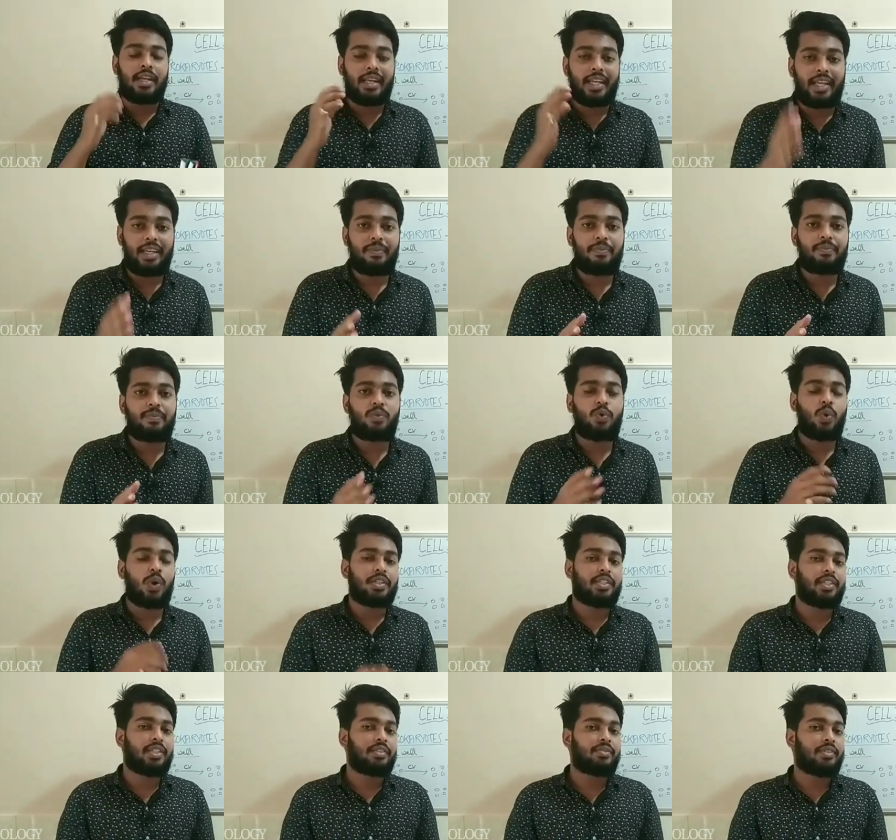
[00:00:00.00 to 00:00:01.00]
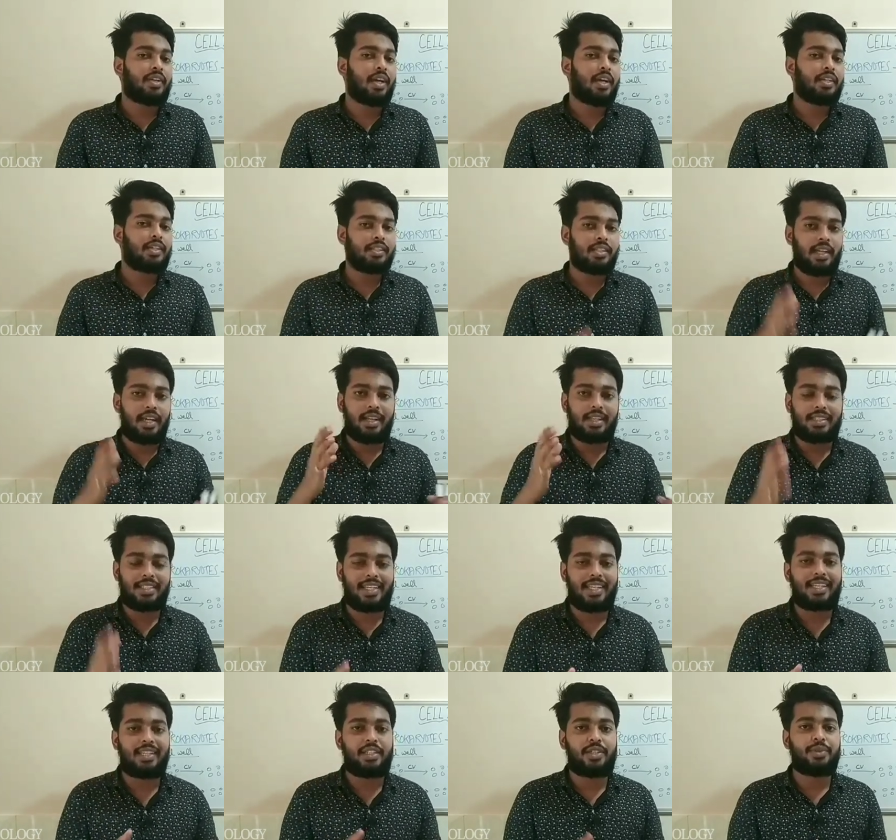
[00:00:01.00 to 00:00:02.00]
Keep watching guys and
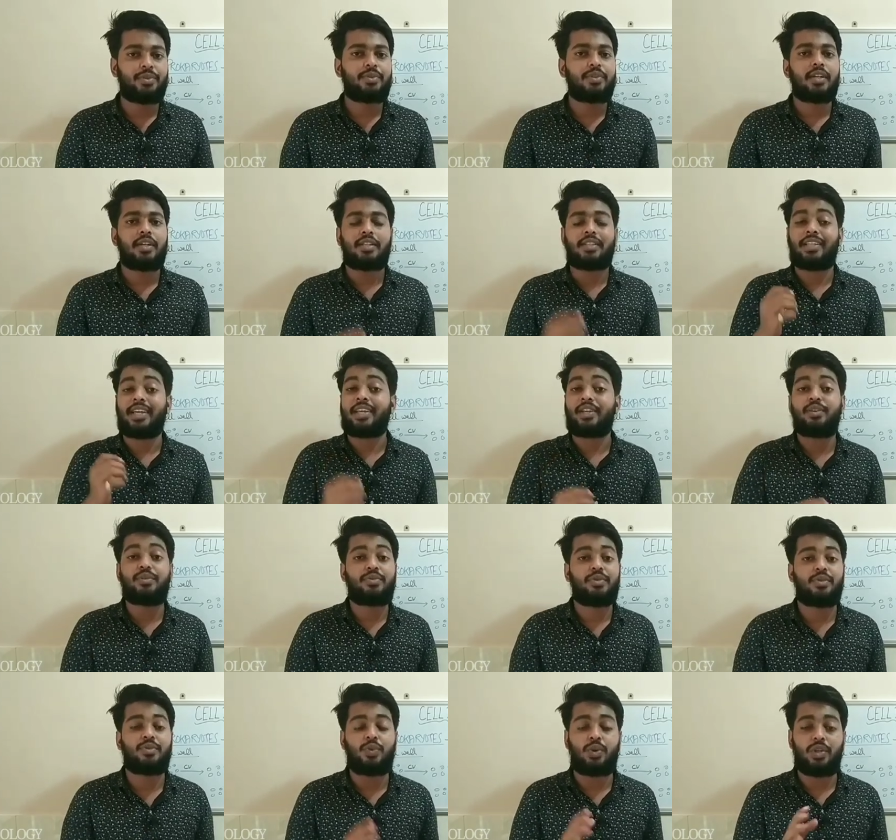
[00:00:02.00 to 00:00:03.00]
stay tuned. Thank you for